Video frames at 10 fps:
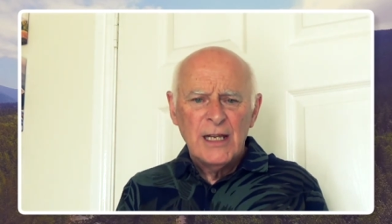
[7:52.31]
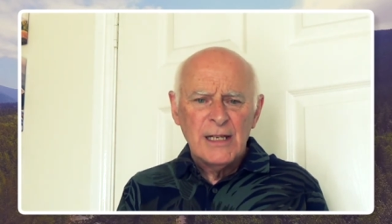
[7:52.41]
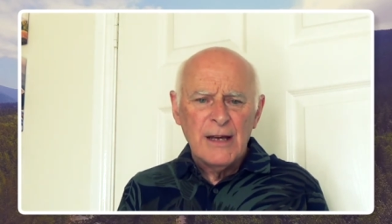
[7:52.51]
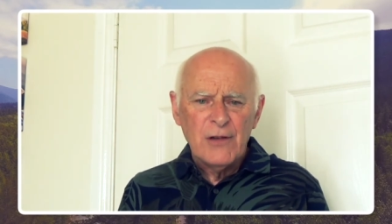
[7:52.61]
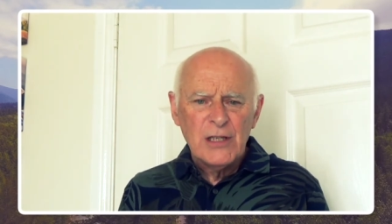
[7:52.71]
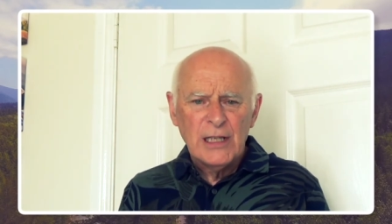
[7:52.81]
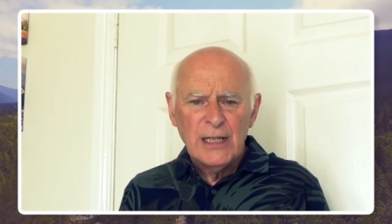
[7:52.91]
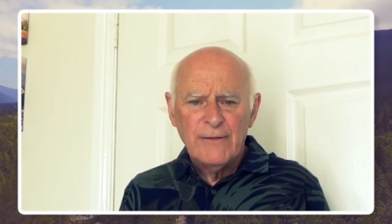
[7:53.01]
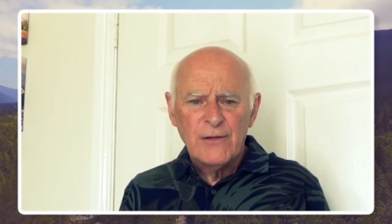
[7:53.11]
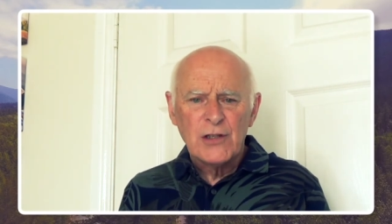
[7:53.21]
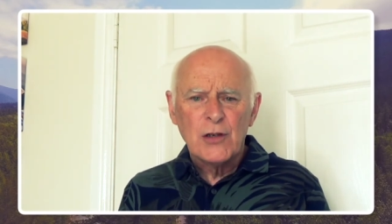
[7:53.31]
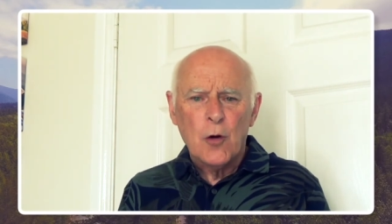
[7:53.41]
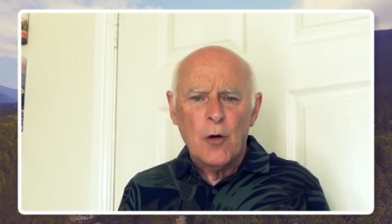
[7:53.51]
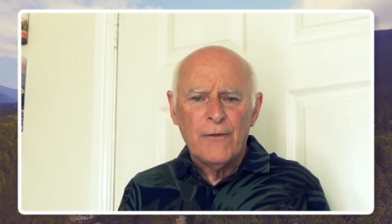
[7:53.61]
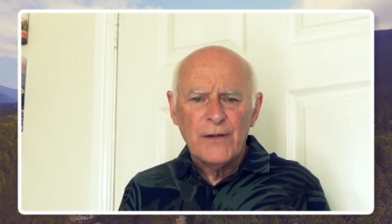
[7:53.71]
never to leave us
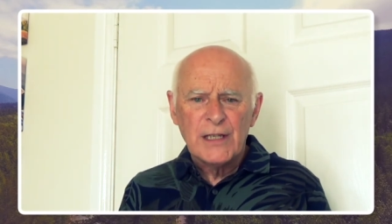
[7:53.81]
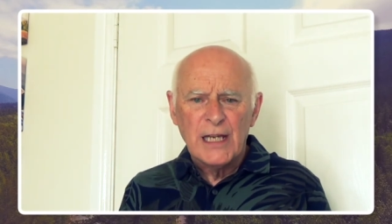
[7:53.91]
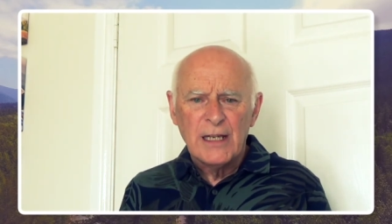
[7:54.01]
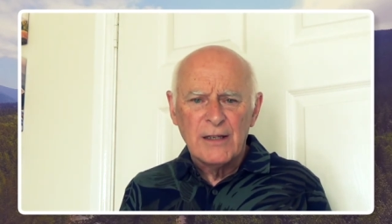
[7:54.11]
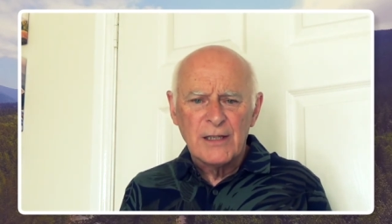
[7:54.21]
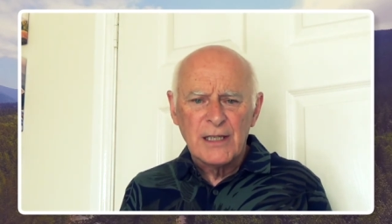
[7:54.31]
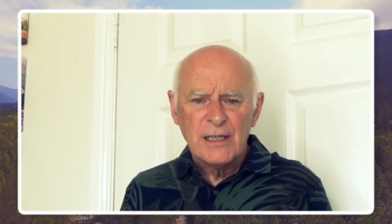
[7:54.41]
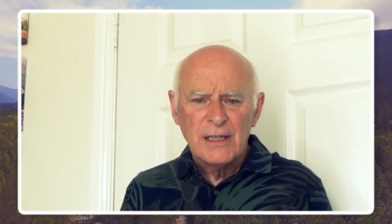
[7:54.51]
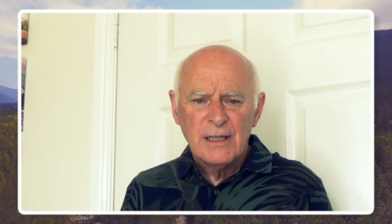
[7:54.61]
or forsake us.